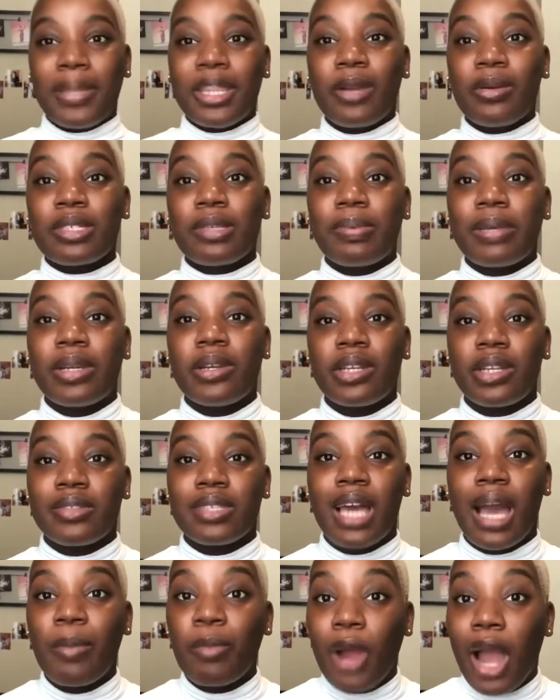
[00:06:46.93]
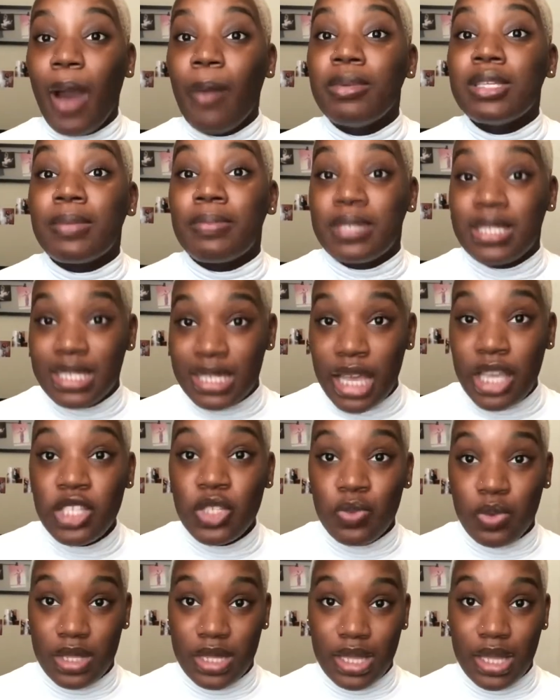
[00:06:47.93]
was a period of time where I was
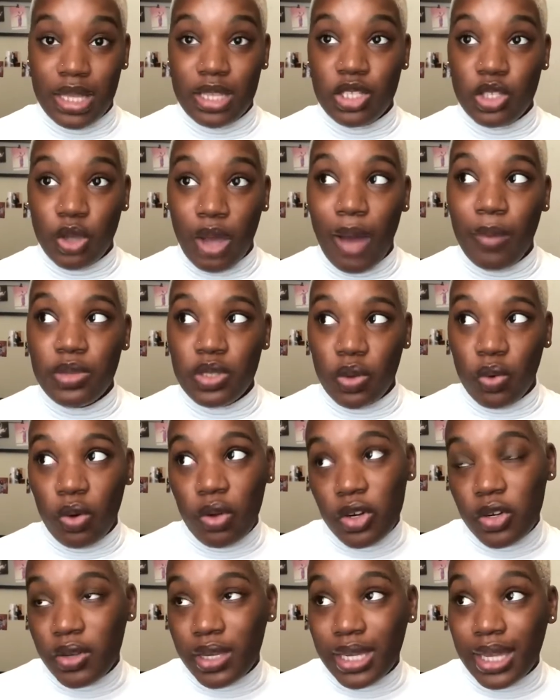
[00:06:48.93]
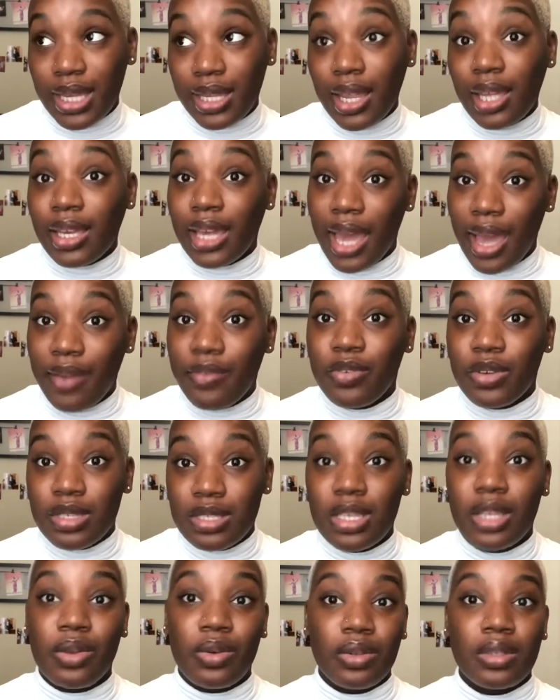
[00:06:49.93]
obsessed with it, so I was ordering it like every
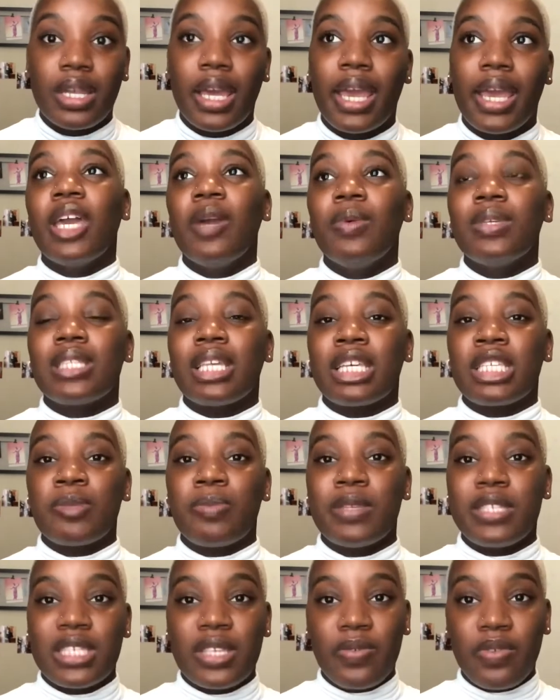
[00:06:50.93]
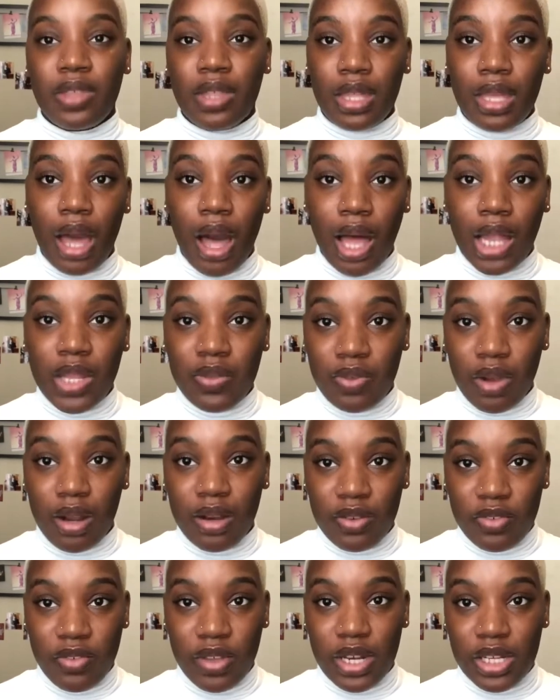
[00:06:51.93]
single day. It was like specifically Olive
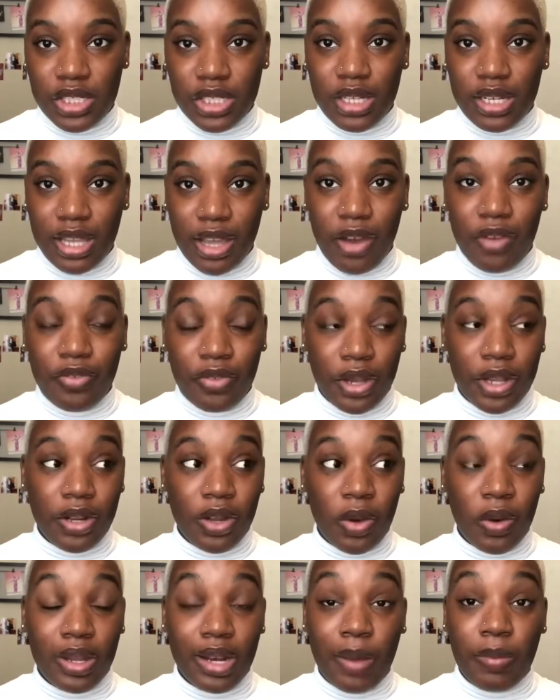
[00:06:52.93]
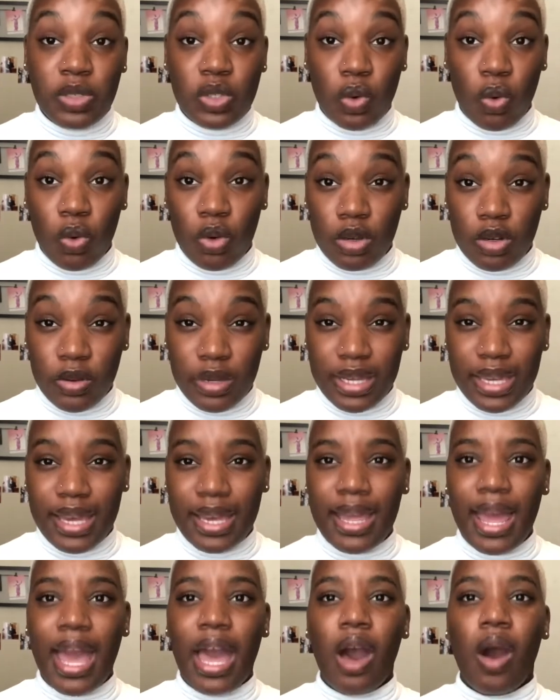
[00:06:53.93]
Garden fettuccine alfredo, and I was ordering
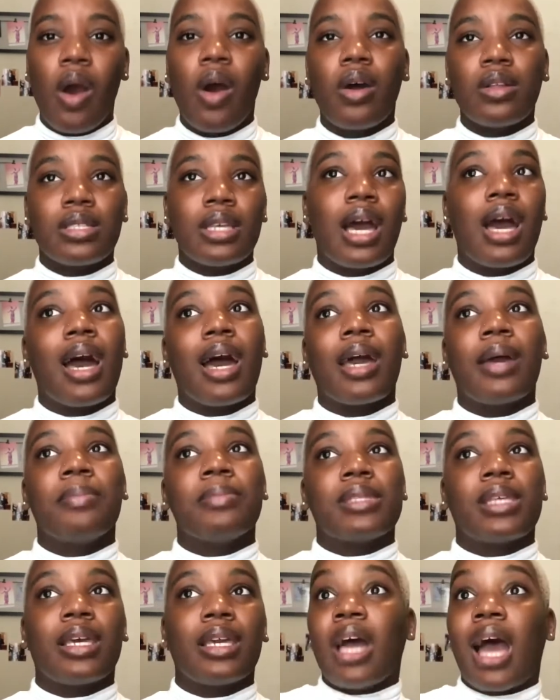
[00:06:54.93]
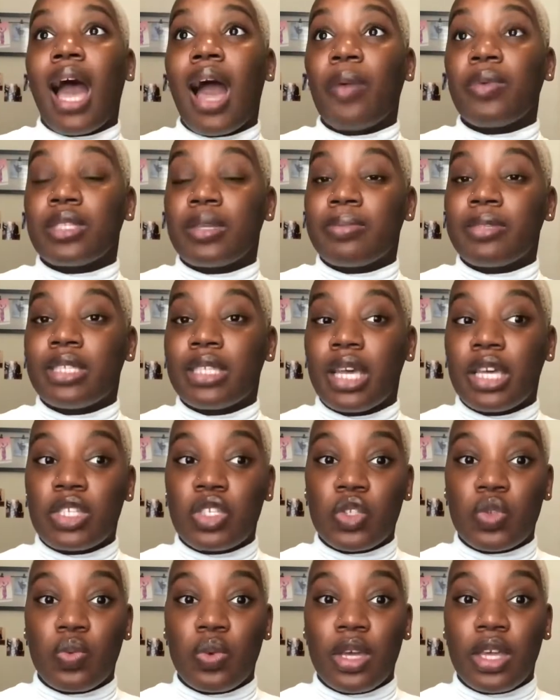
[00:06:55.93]
it at all times. Like, I was
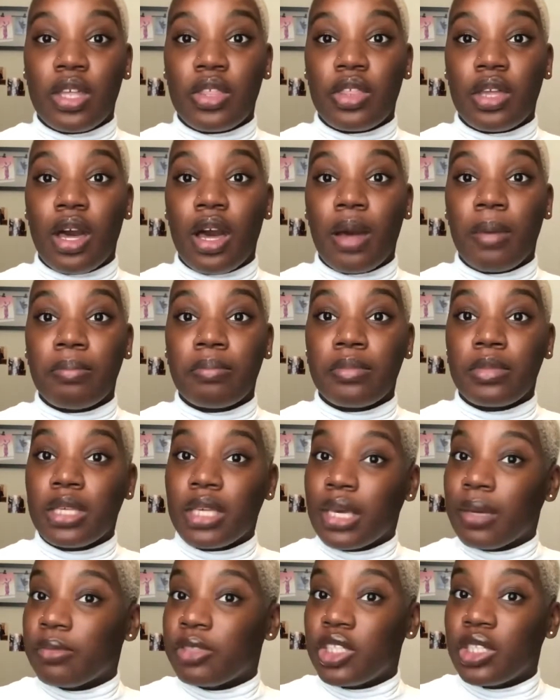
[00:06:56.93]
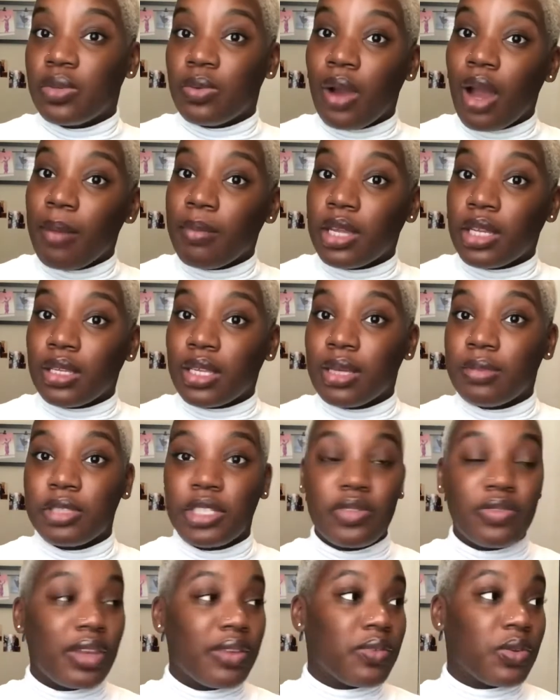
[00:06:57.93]
obsessed with kimchi ramen,
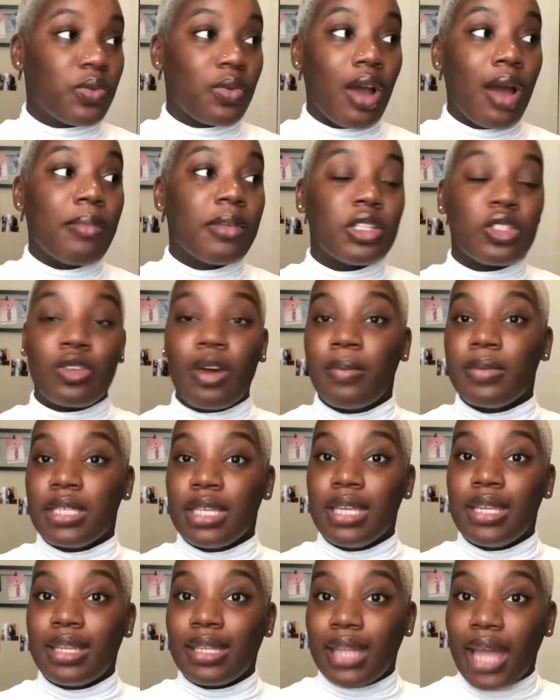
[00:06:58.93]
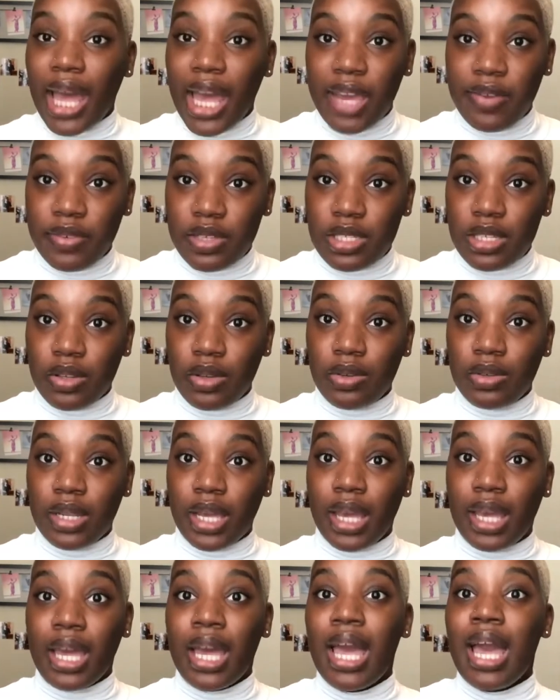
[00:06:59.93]
kimchi flavored ramen, so I was eating that every single
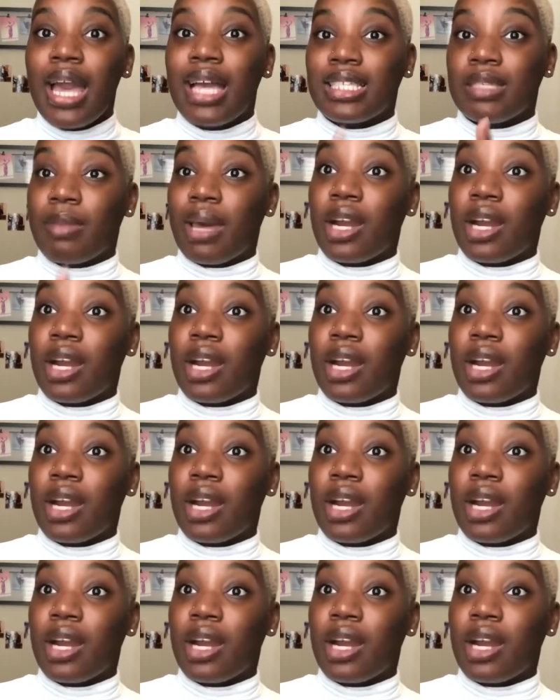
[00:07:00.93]
day. As a matter